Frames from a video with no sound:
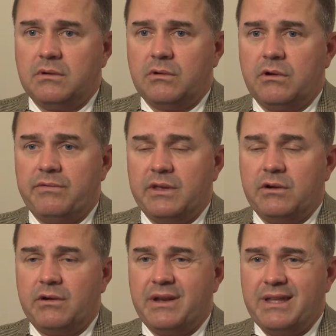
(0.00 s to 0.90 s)
or if they
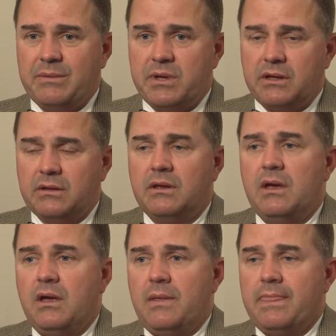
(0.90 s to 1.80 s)
are anemic
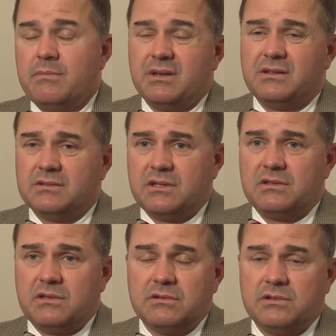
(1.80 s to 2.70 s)
because they
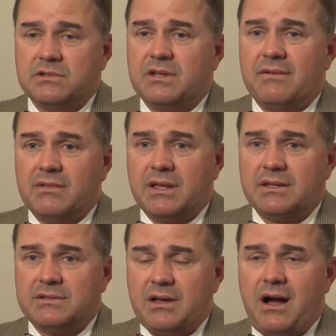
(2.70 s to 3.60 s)
essentially just have
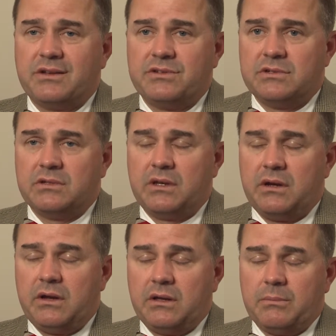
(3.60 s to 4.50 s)
less oxygen
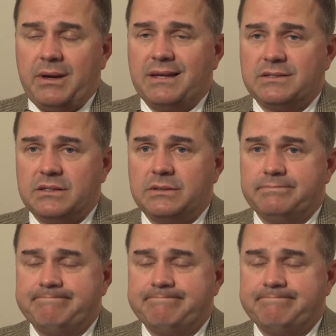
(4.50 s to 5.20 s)
carrying capacity.